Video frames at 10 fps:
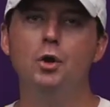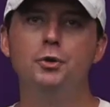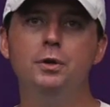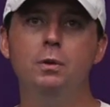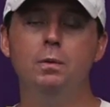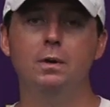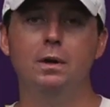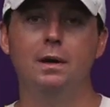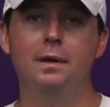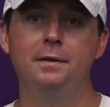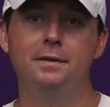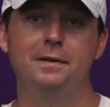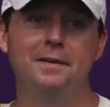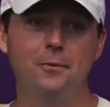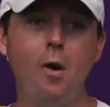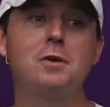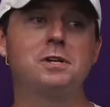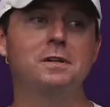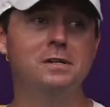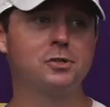You know, well, I'll
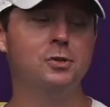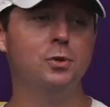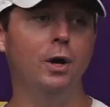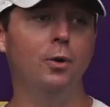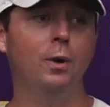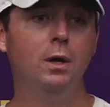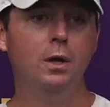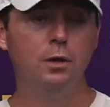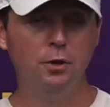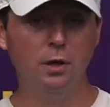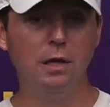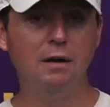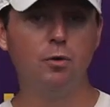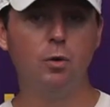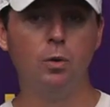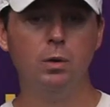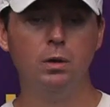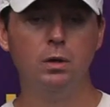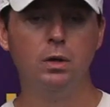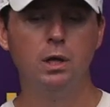say this too, though. The level
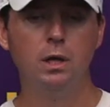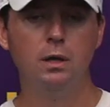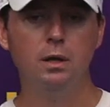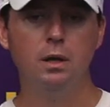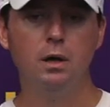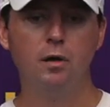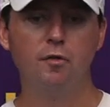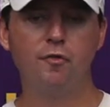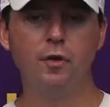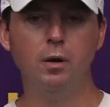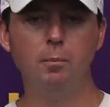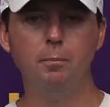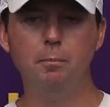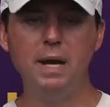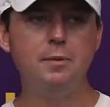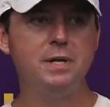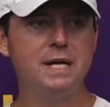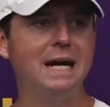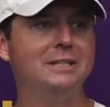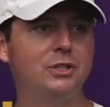from maybe
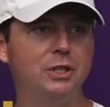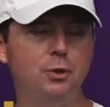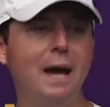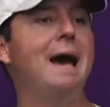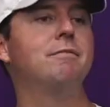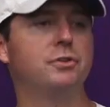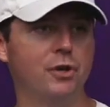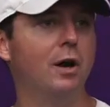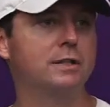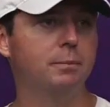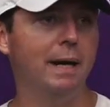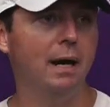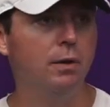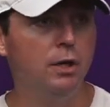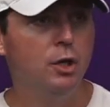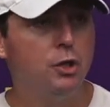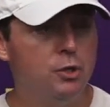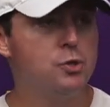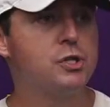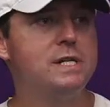guys that you haven't talked about,
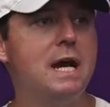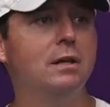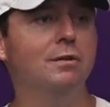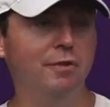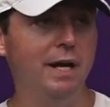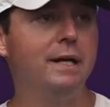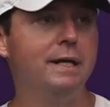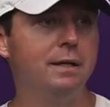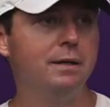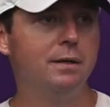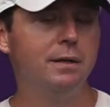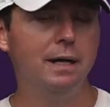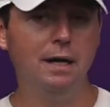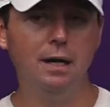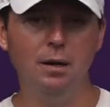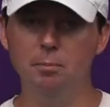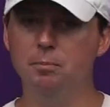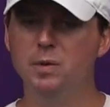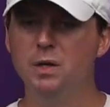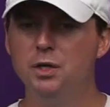you see elevating.
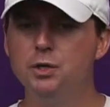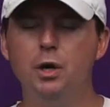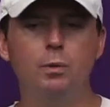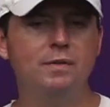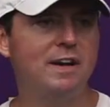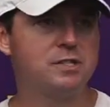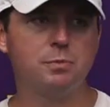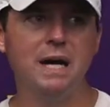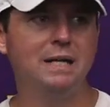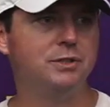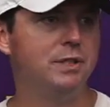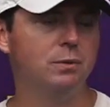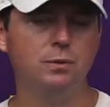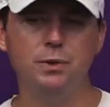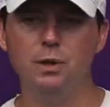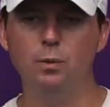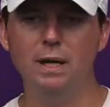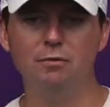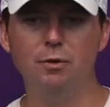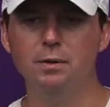You know, we've had some guys deal, you know,
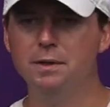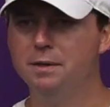whatever